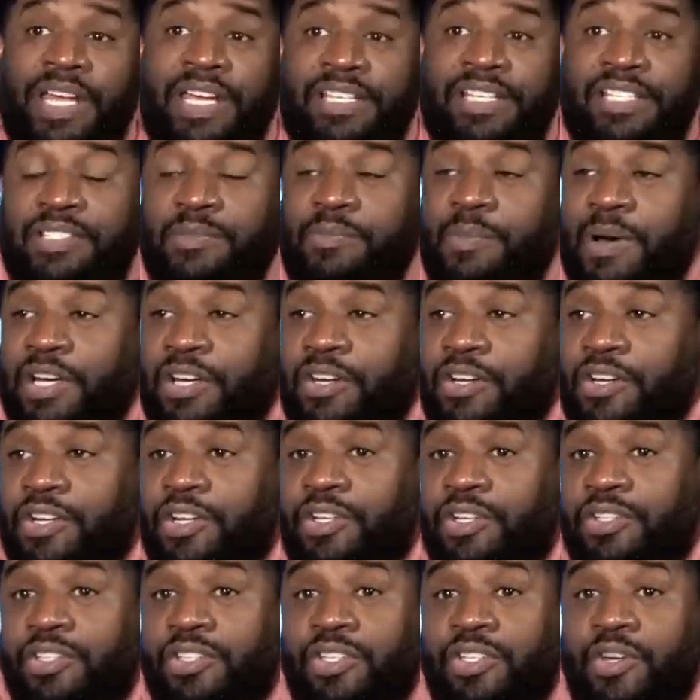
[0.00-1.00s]
Oh man, this my
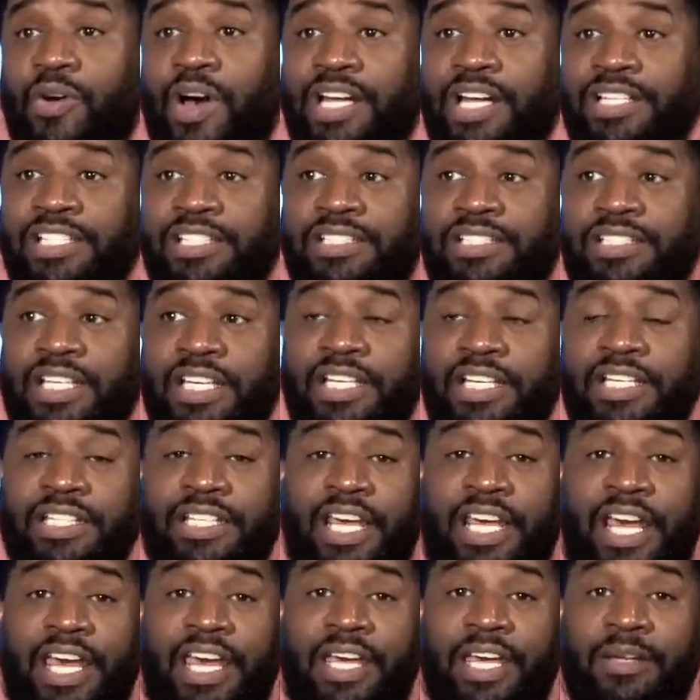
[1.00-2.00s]
girl. You know, I just
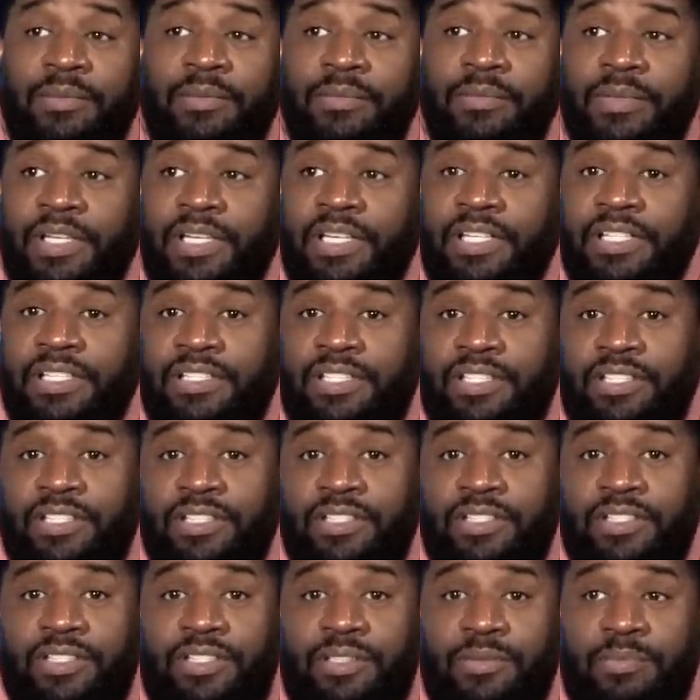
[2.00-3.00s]
came
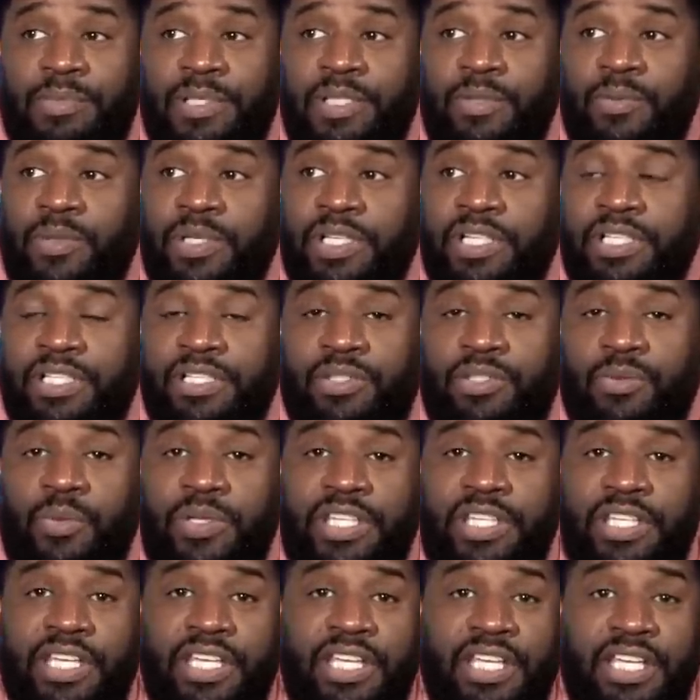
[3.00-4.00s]
to to be with her
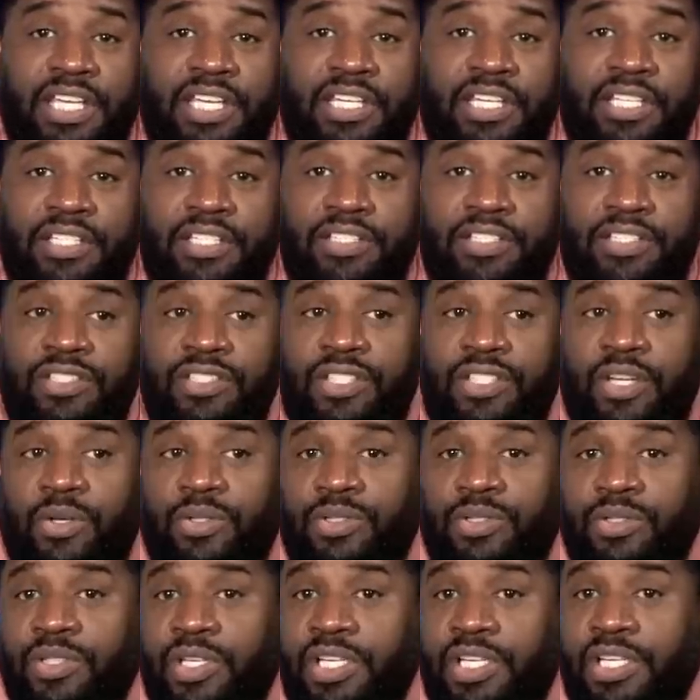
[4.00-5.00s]
this weekend and
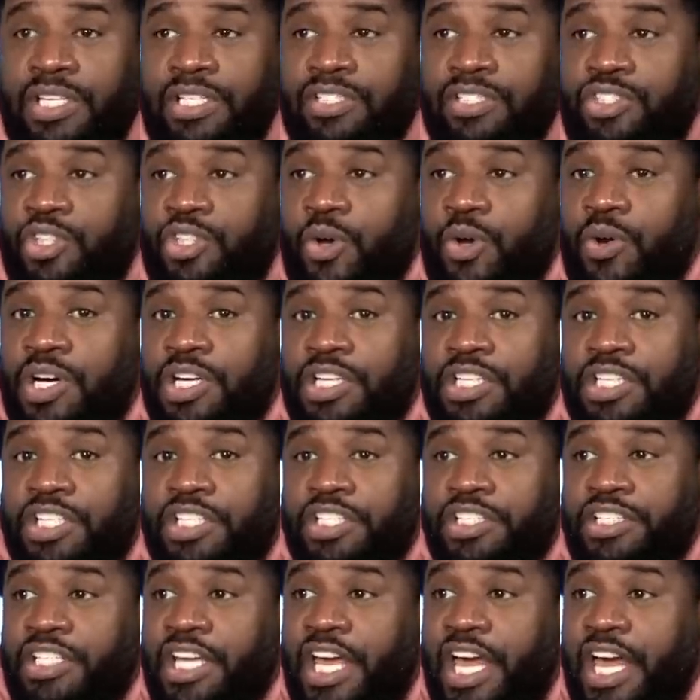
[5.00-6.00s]
you know, show her
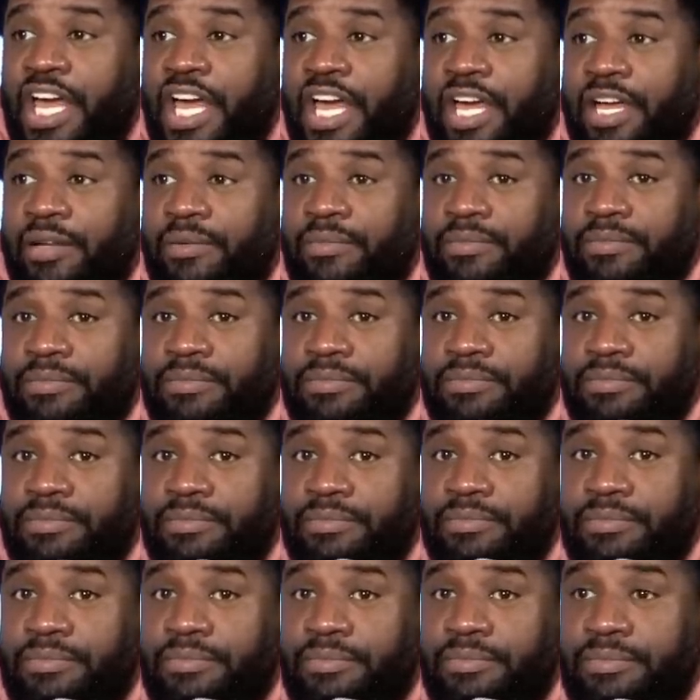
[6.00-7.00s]
a good time.
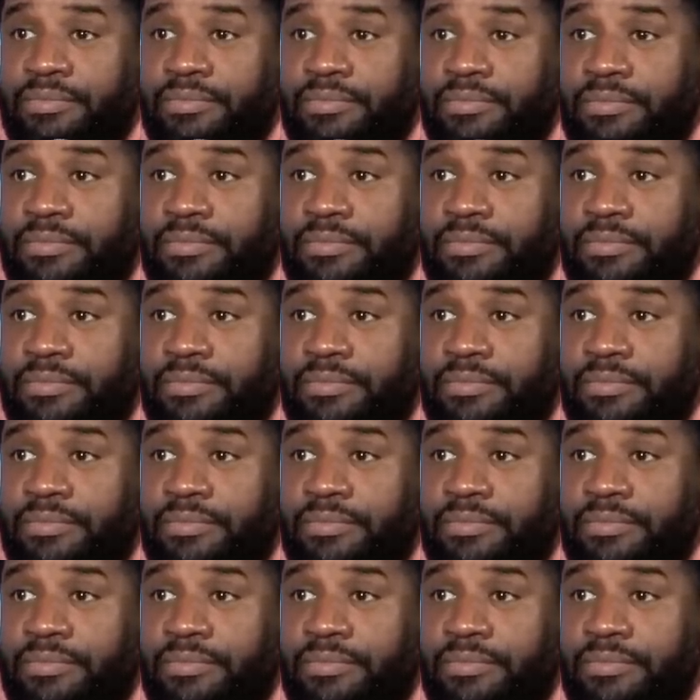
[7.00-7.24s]
Mm.